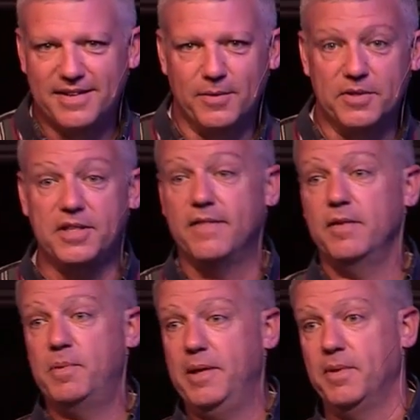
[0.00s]
there were
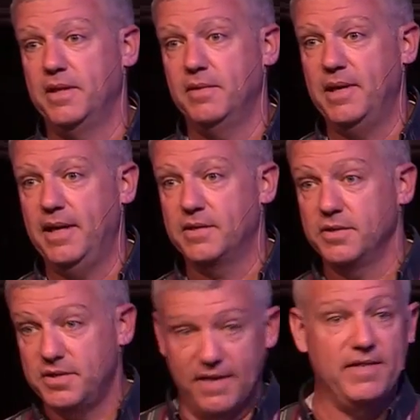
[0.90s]
7 people at the meeting, so
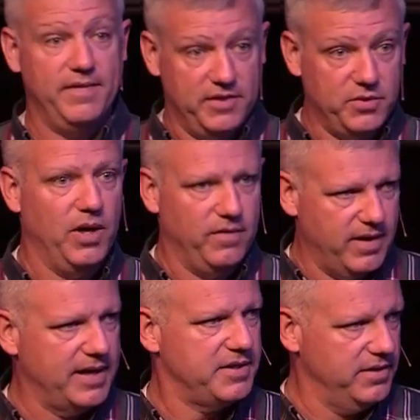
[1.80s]
7 of the 12 were
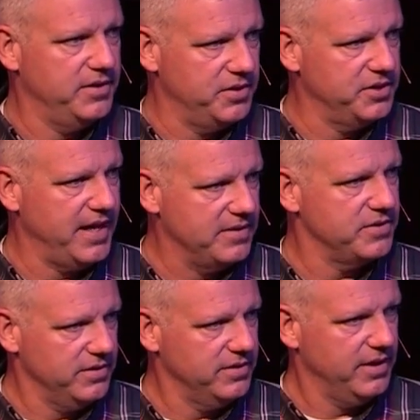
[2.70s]
actually on the church council,